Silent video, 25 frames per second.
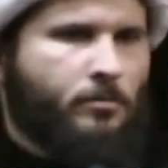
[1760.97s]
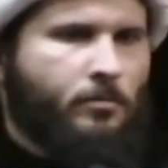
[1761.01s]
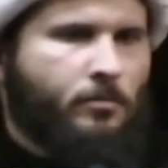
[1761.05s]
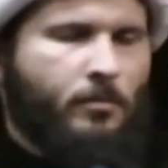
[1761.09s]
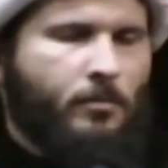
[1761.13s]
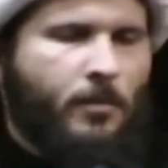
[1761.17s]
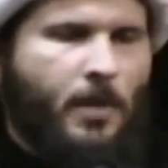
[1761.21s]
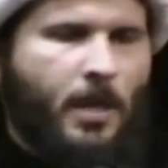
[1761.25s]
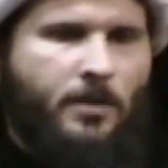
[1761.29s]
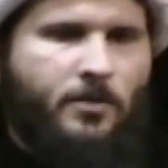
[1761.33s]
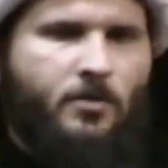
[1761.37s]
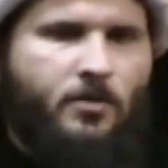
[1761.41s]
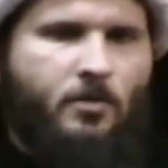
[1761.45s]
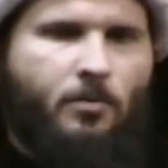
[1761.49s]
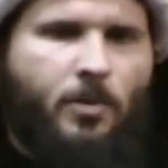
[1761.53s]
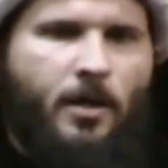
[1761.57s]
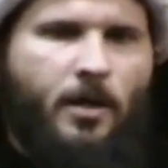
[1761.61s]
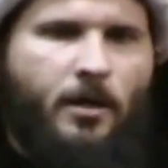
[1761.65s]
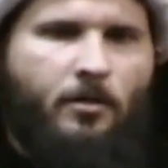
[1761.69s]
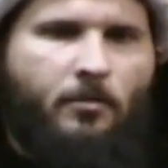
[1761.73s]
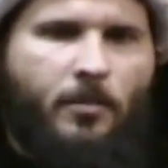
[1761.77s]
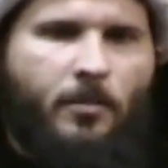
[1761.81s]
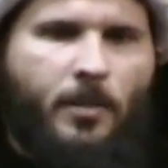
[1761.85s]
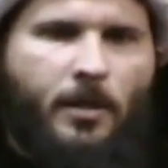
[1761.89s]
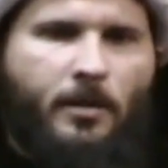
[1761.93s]
That's the
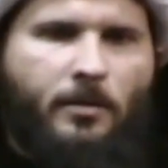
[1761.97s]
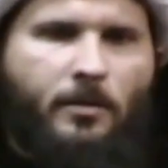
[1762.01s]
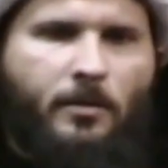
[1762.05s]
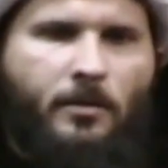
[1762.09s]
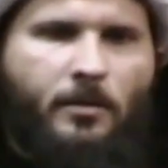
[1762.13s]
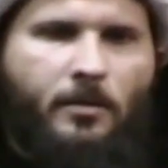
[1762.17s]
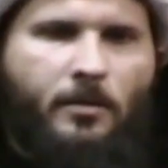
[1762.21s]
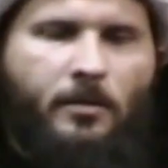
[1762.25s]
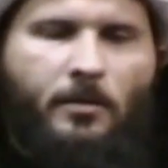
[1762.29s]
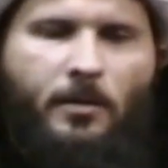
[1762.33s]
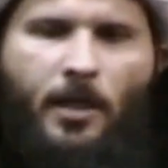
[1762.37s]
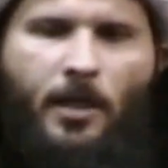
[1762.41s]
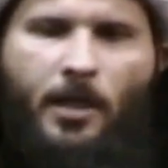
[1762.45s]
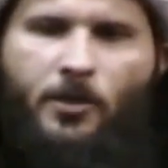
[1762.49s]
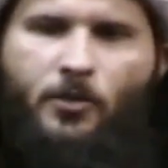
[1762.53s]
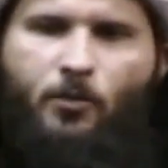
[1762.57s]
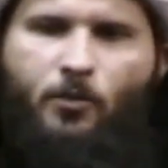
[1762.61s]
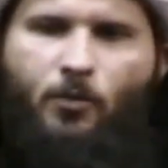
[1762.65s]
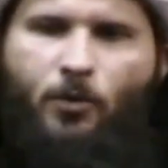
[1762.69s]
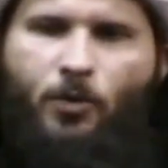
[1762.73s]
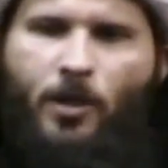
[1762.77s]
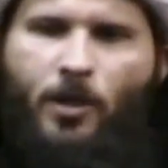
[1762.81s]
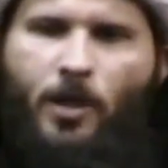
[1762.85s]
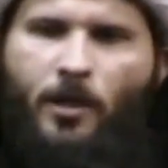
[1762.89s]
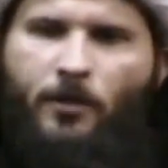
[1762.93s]
bottom line.
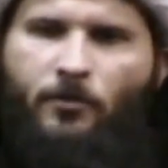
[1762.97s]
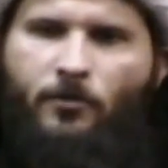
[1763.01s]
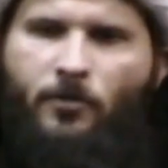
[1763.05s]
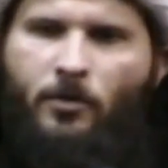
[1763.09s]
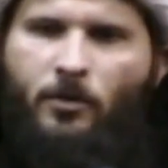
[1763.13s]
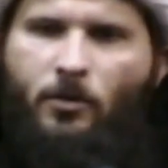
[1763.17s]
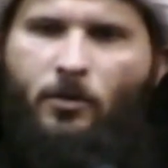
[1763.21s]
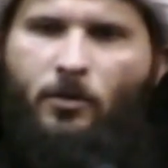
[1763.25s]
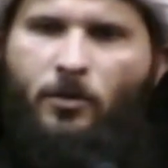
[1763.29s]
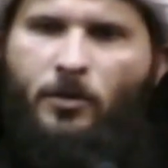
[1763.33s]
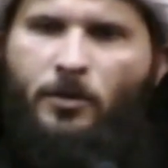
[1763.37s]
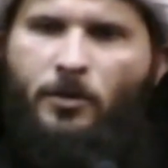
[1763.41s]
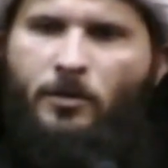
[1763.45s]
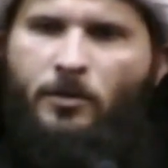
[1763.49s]
That's what you have to learn.